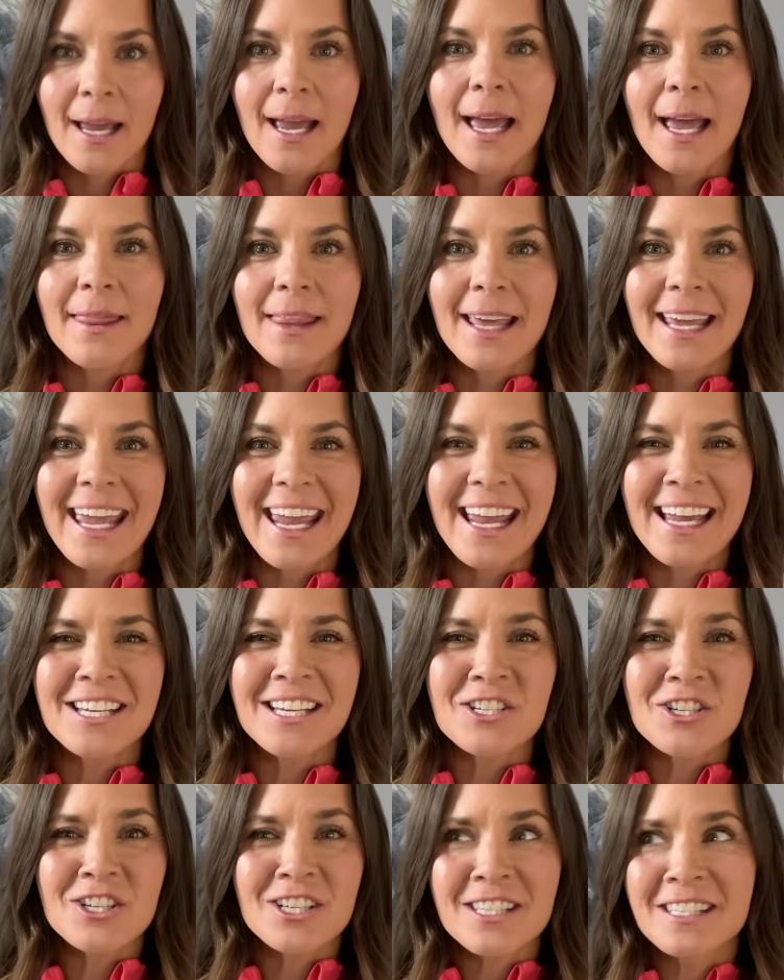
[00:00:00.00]
And they can't
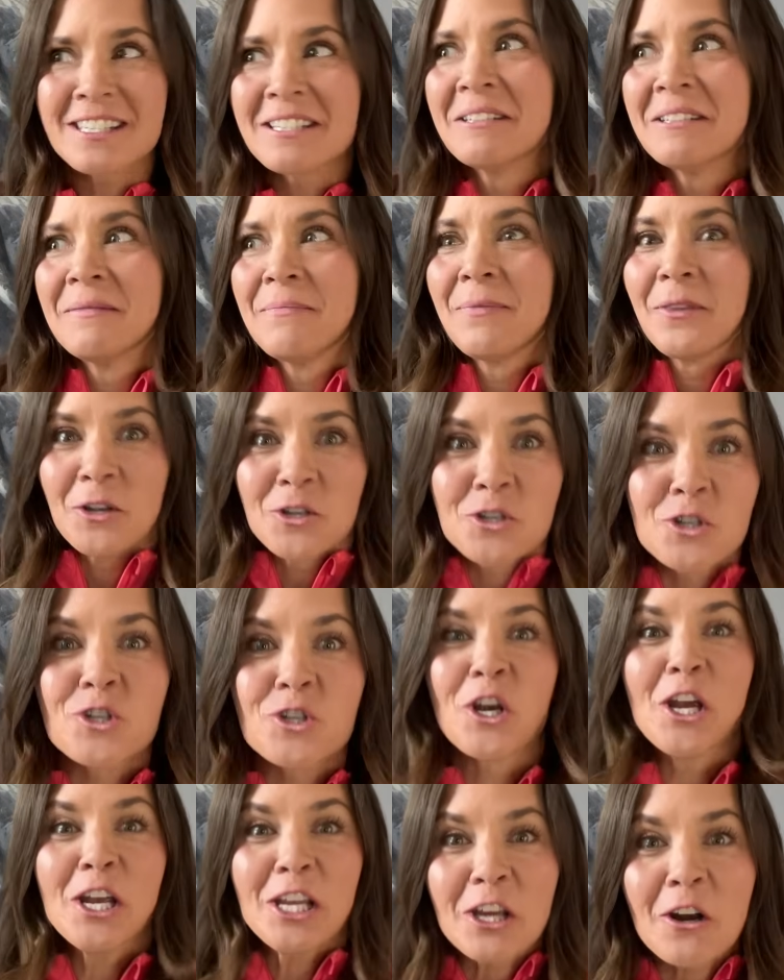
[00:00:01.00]
just
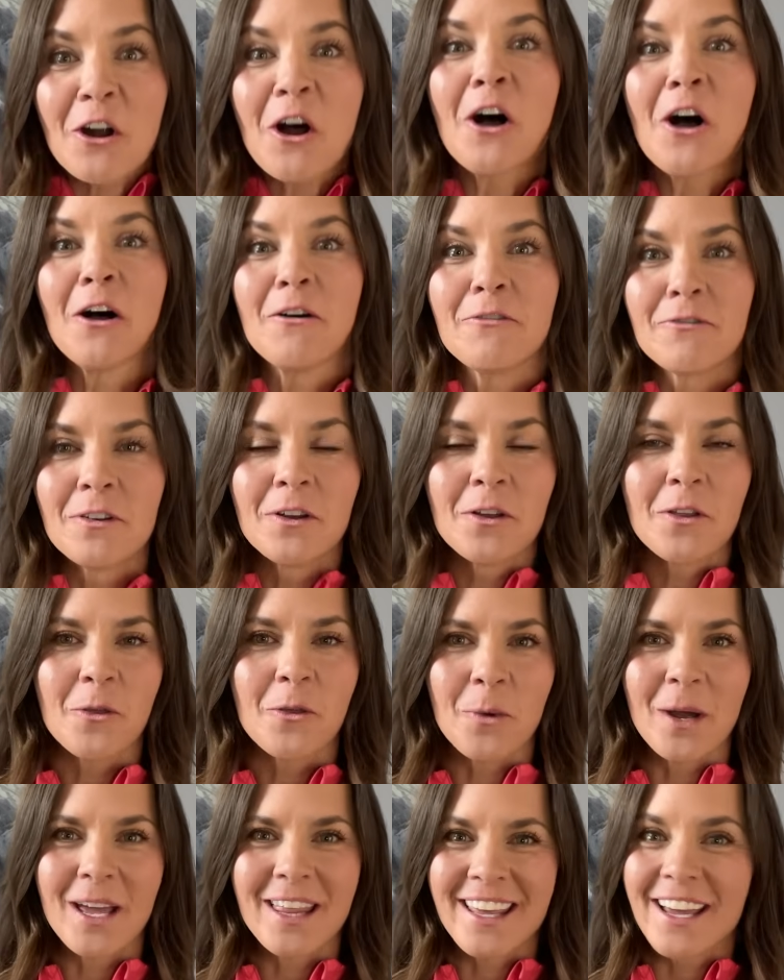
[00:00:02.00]
shake it off the
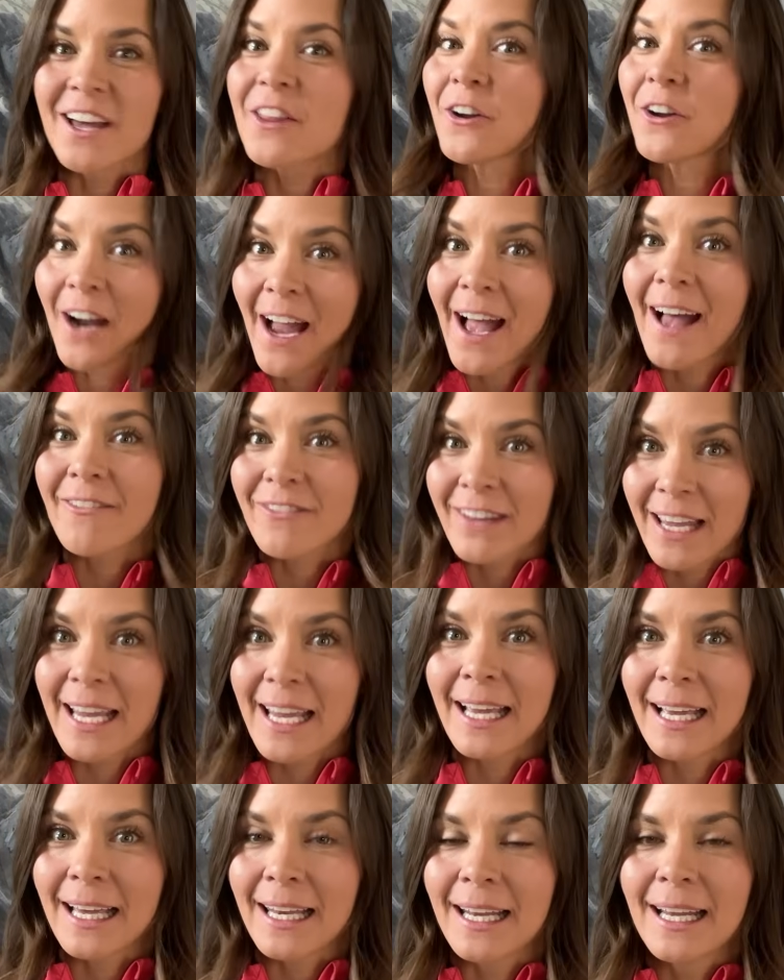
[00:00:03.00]
way the other half
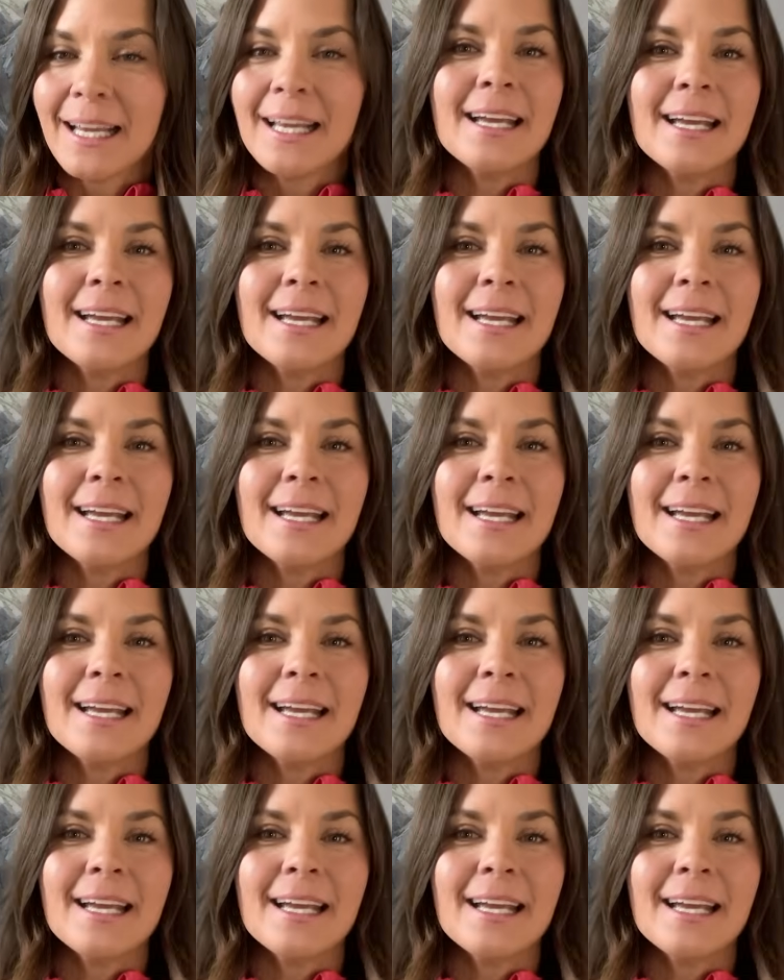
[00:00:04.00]
can.